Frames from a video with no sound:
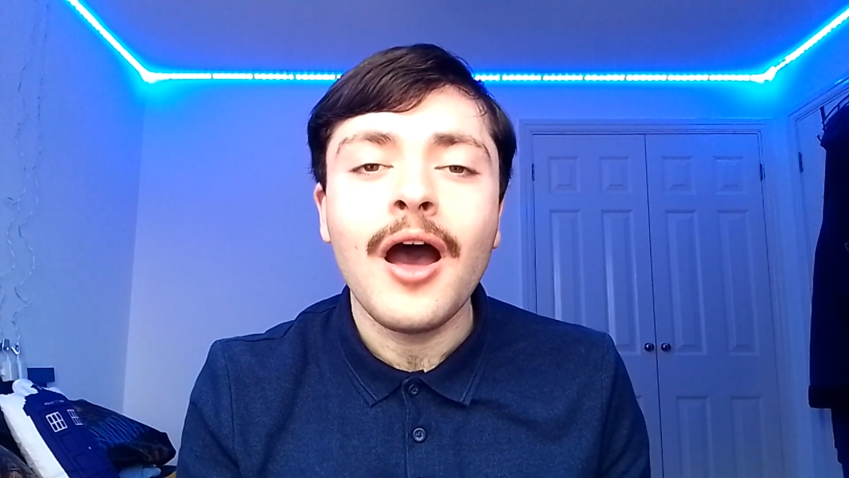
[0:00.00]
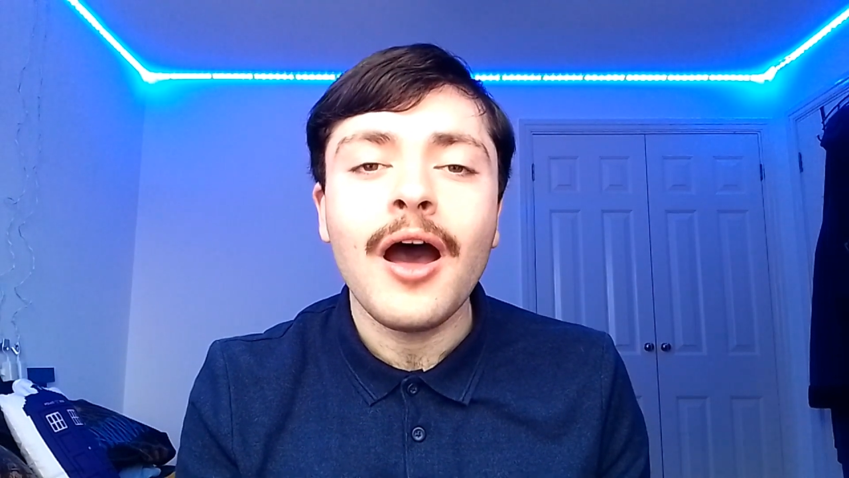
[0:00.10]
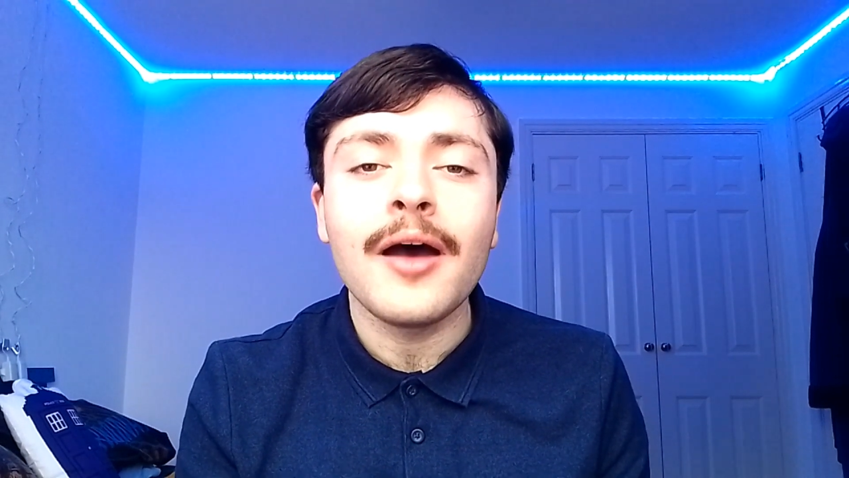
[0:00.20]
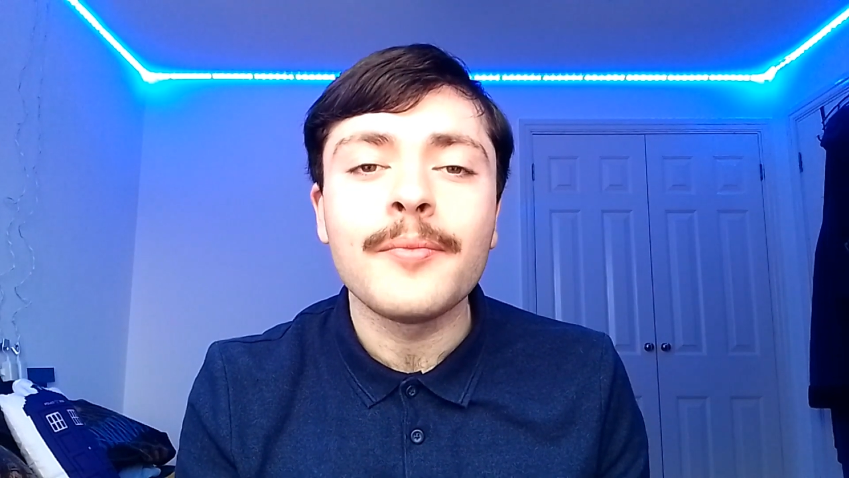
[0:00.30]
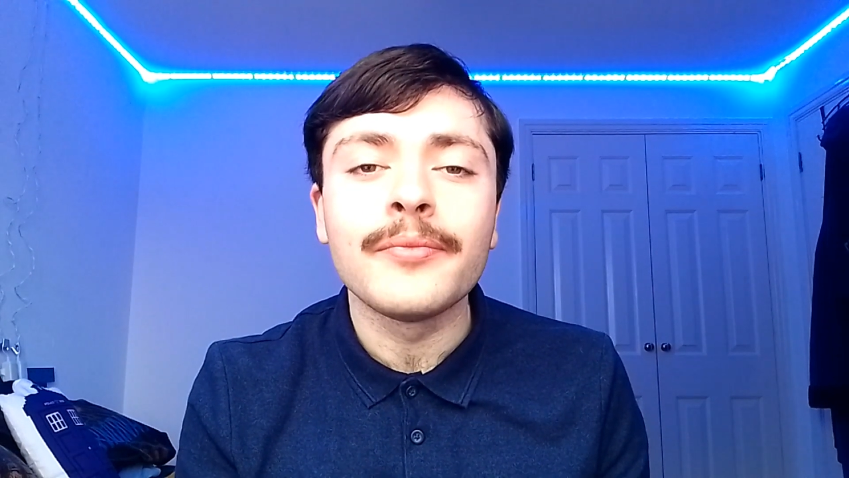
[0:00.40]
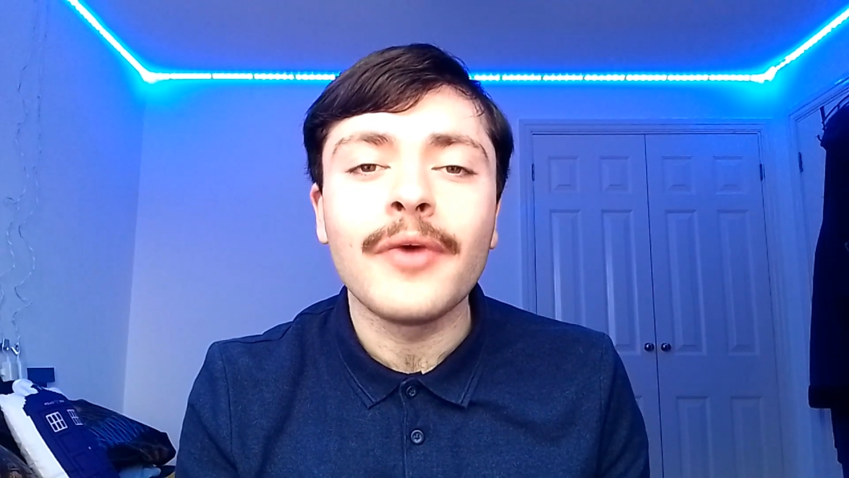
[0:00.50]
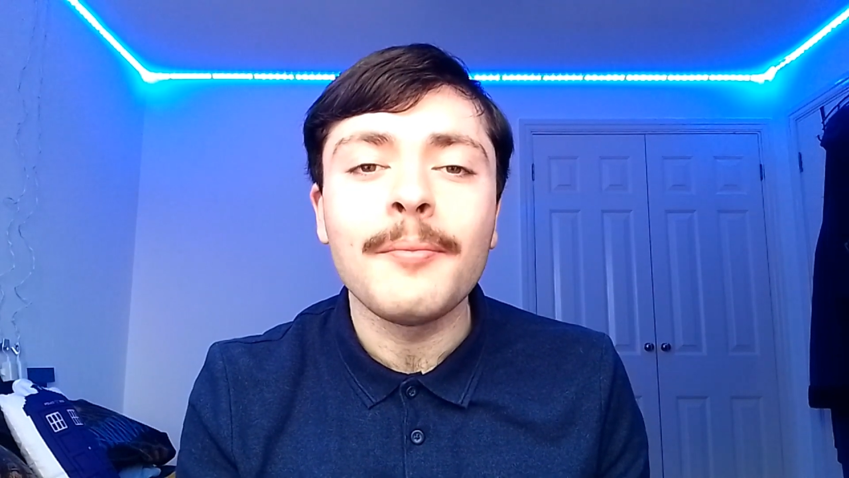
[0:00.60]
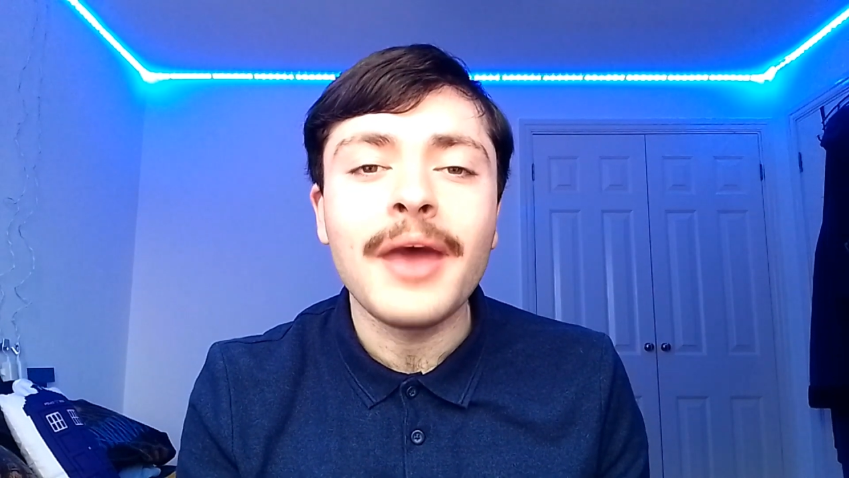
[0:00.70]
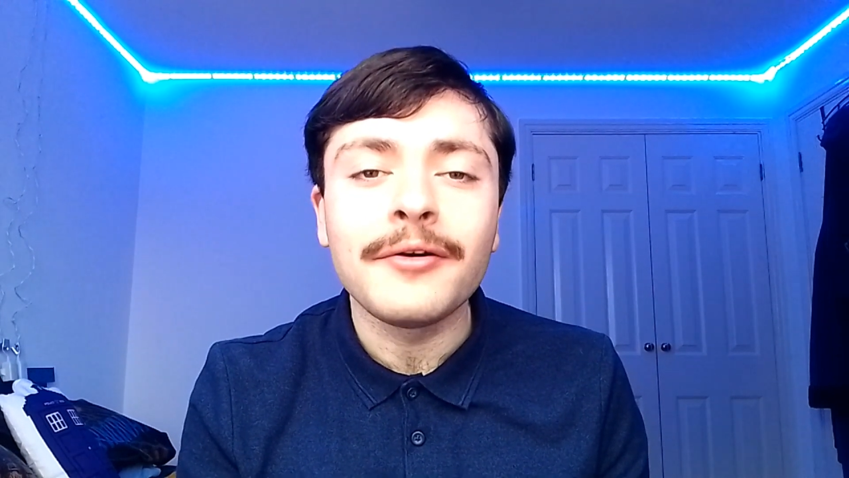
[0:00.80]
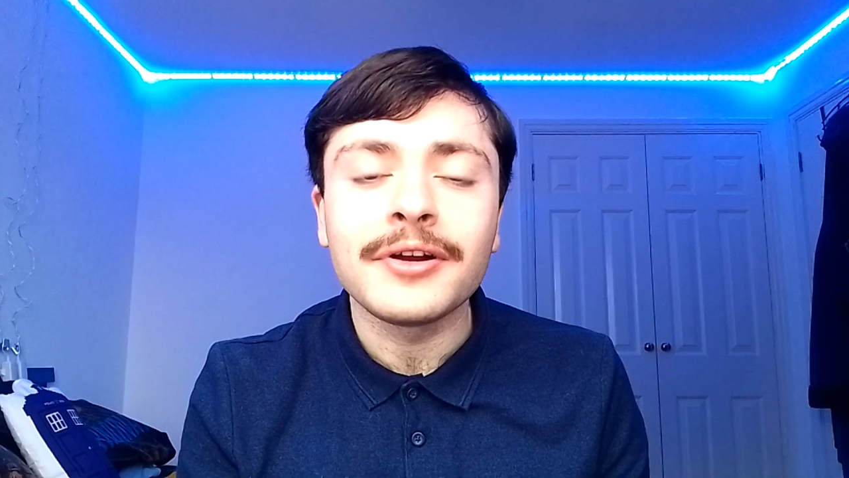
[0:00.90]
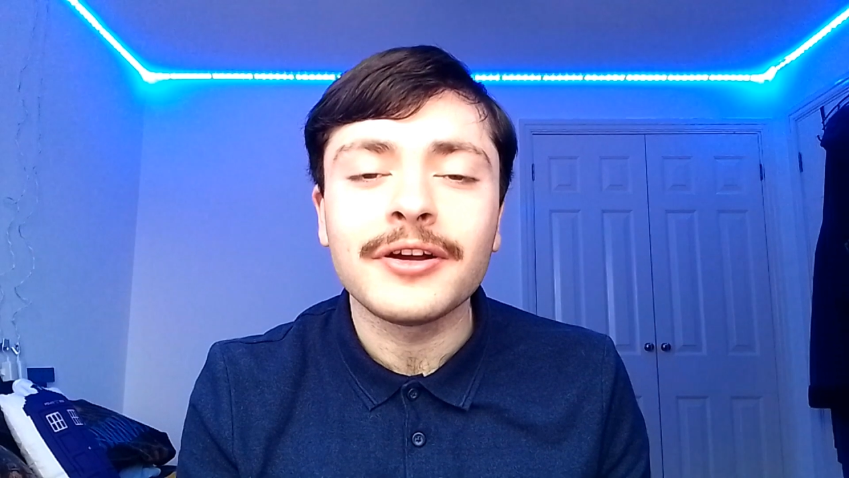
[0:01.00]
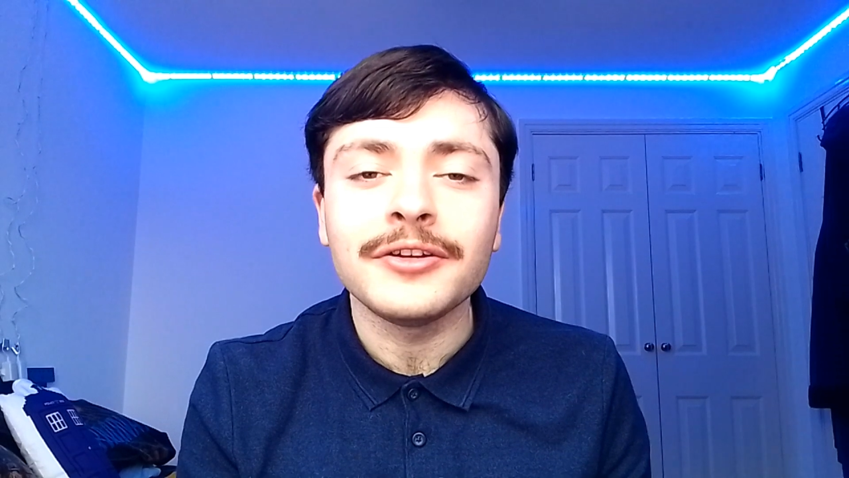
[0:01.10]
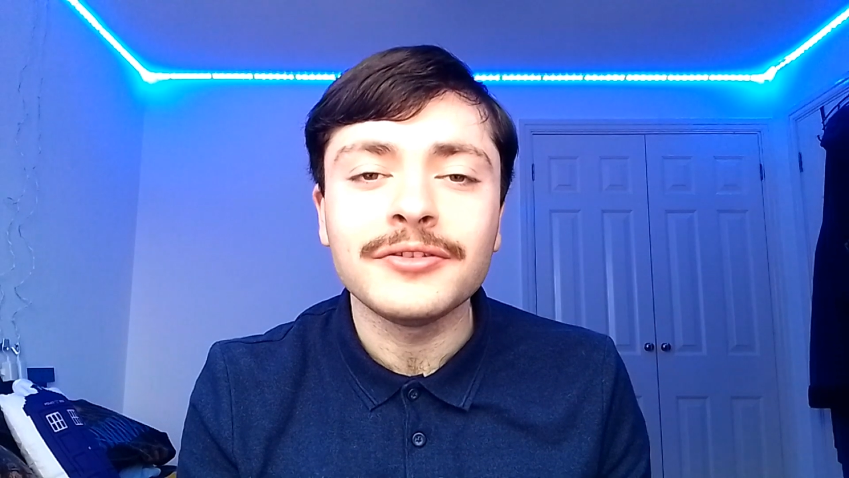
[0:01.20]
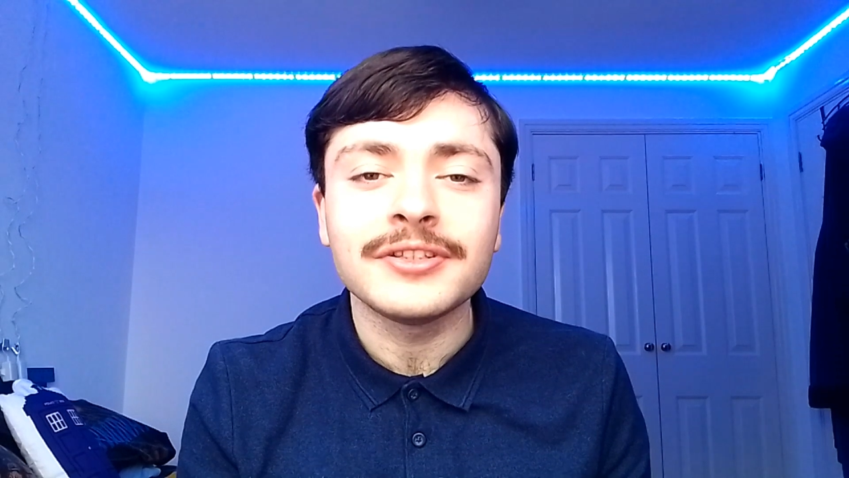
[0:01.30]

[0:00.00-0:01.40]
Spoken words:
America, you